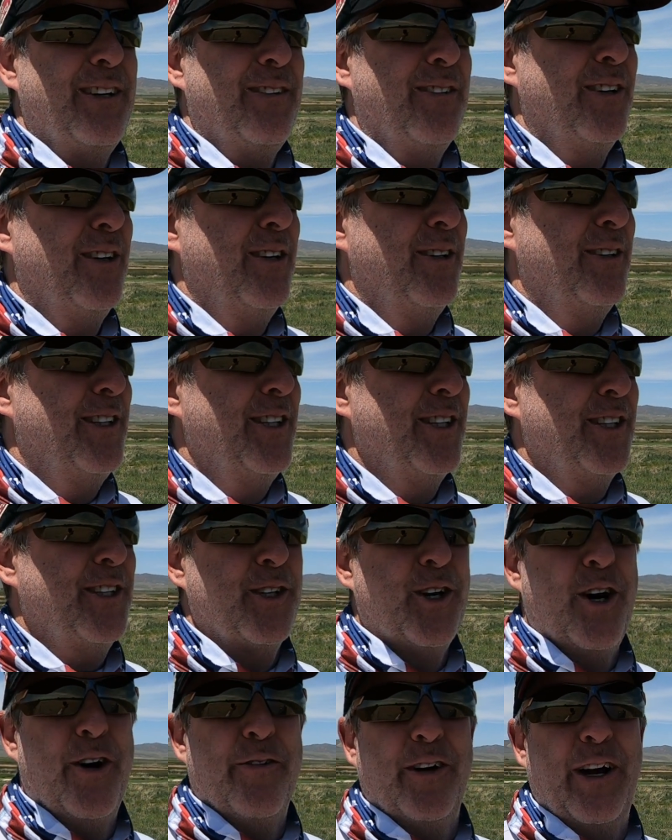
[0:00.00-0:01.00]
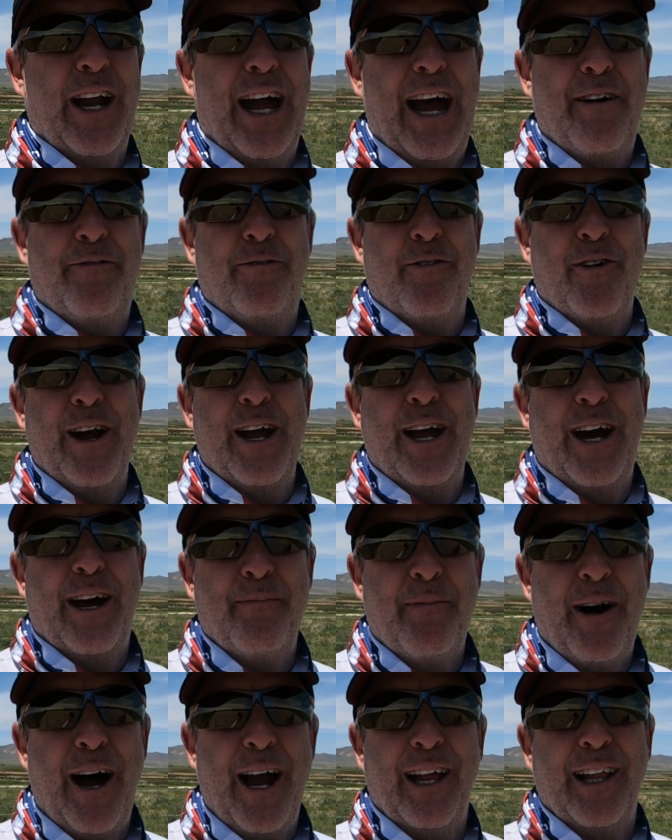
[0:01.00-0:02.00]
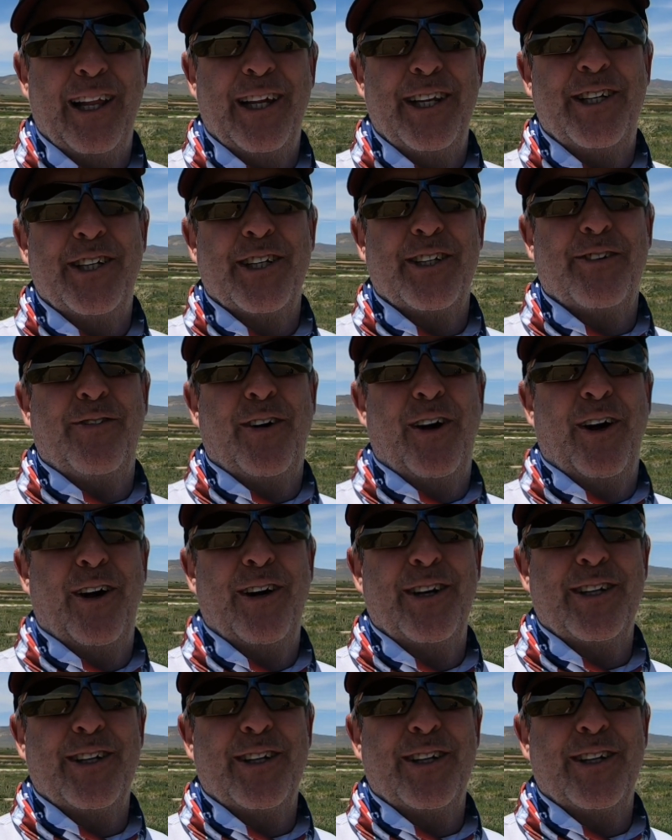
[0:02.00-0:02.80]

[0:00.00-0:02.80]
We're just over halfway on mileage as far